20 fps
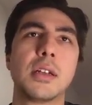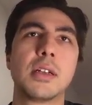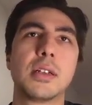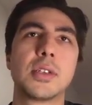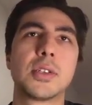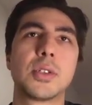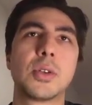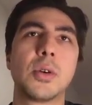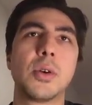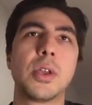
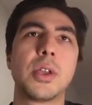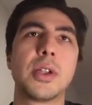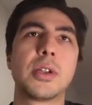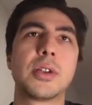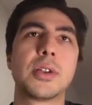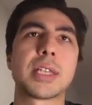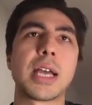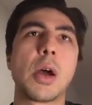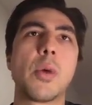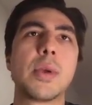So
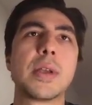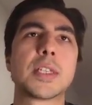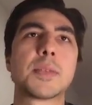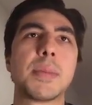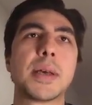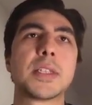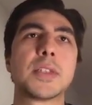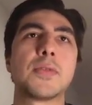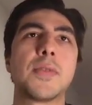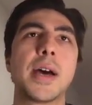here's how we
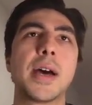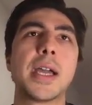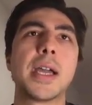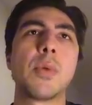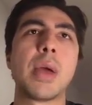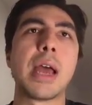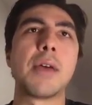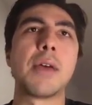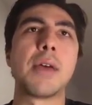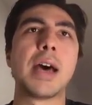specify it.
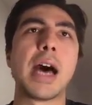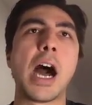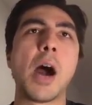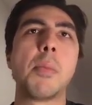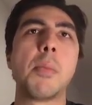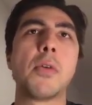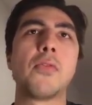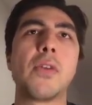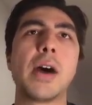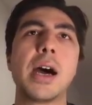We have the
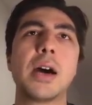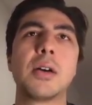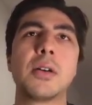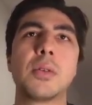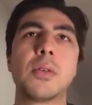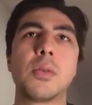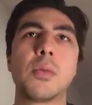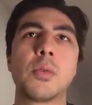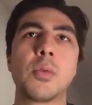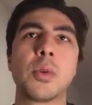output
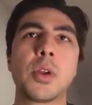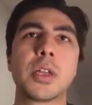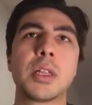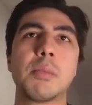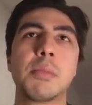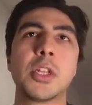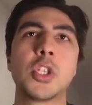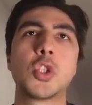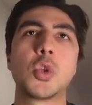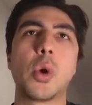file. We're gonna
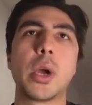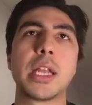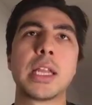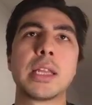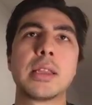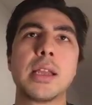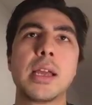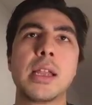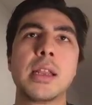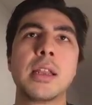be
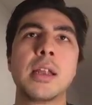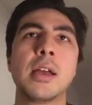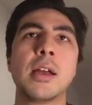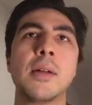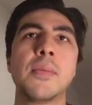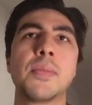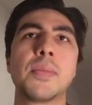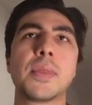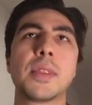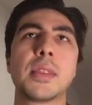joining then
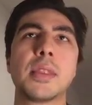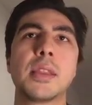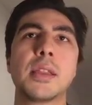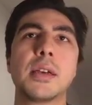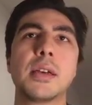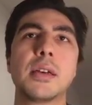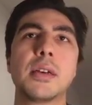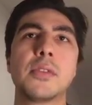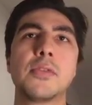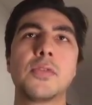
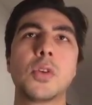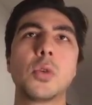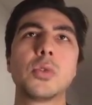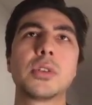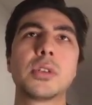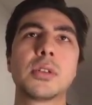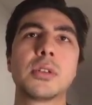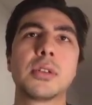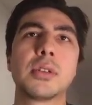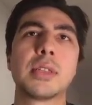the
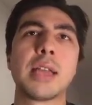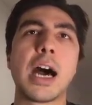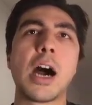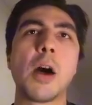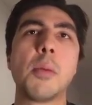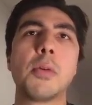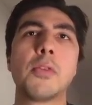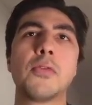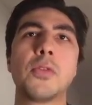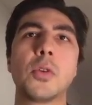folder, the
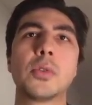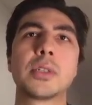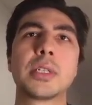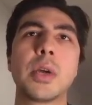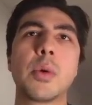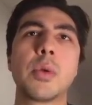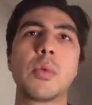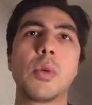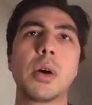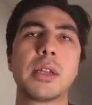output folder that
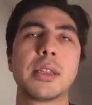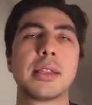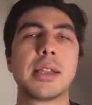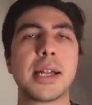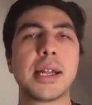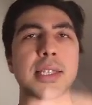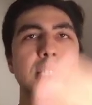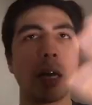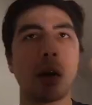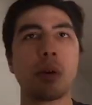we want.
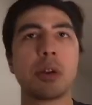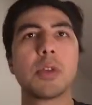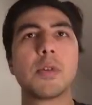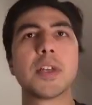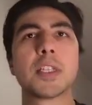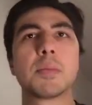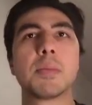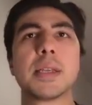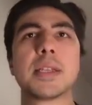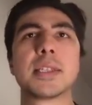That's our
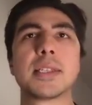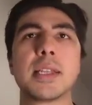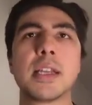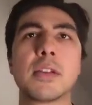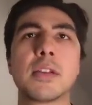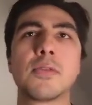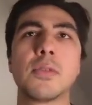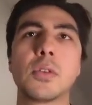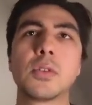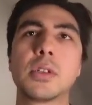USB
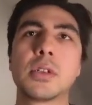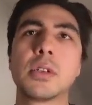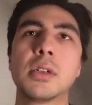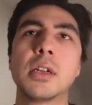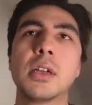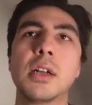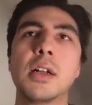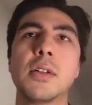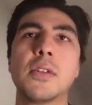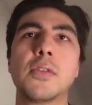stick folder,
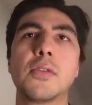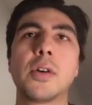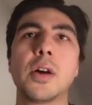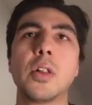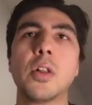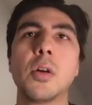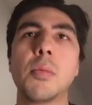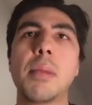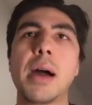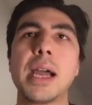
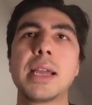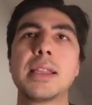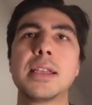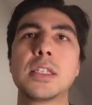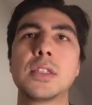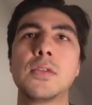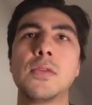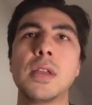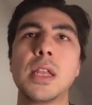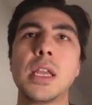followed by
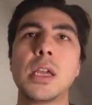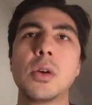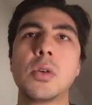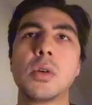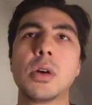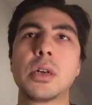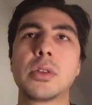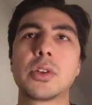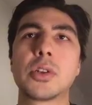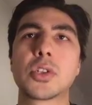this
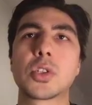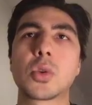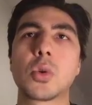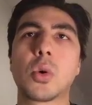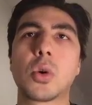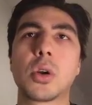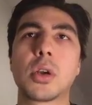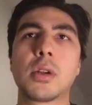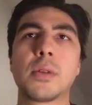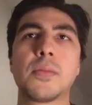video
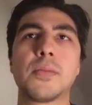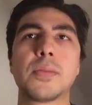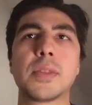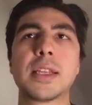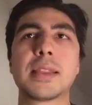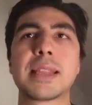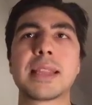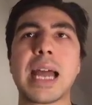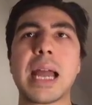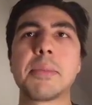underscore the
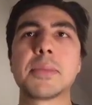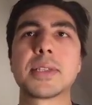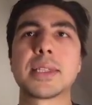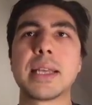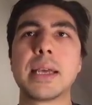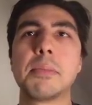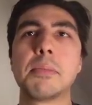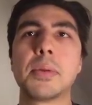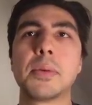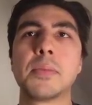
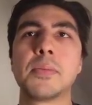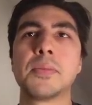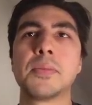timestamp